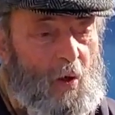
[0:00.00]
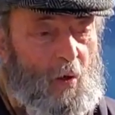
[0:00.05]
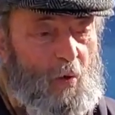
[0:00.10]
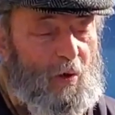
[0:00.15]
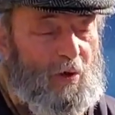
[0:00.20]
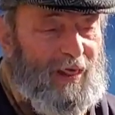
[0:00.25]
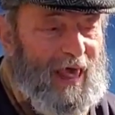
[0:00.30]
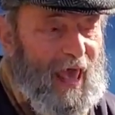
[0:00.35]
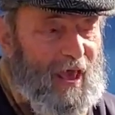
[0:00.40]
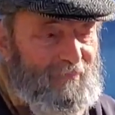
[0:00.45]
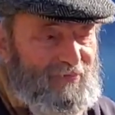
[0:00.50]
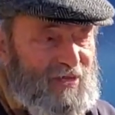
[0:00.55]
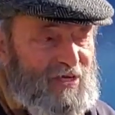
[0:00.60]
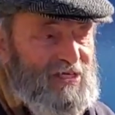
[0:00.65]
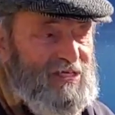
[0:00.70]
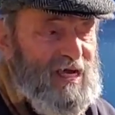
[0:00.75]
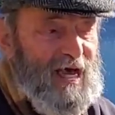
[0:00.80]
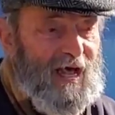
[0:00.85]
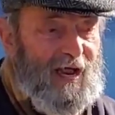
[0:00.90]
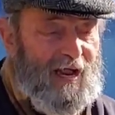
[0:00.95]
with half the
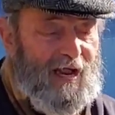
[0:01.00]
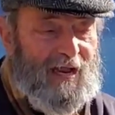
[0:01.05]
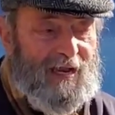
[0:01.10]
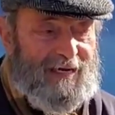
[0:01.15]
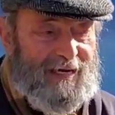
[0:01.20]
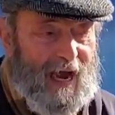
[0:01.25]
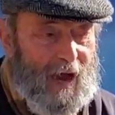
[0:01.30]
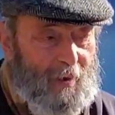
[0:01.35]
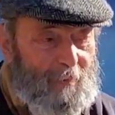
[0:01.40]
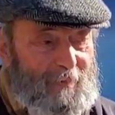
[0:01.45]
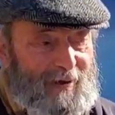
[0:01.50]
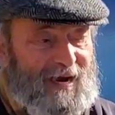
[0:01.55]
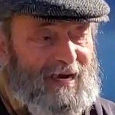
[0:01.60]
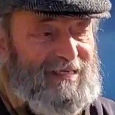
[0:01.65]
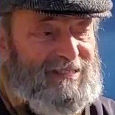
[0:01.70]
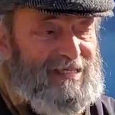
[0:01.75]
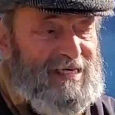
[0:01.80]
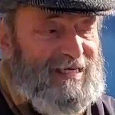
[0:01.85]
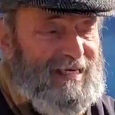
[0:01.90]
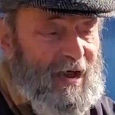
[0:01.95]
shell. Now I'm going to
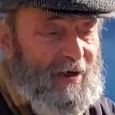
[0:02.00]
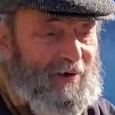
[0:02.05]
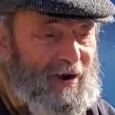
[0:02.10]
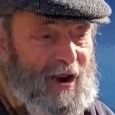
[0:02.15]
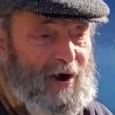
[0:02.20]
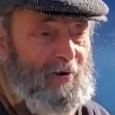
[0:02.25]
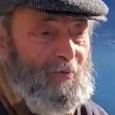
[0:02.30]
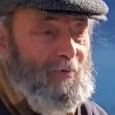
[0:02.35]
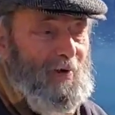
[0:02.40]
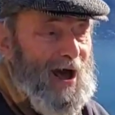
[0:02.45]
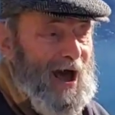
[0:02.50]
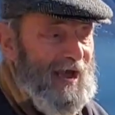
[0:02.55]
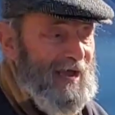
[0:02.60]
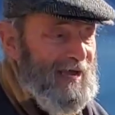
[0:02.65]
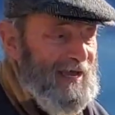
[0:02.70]
sit down on a rock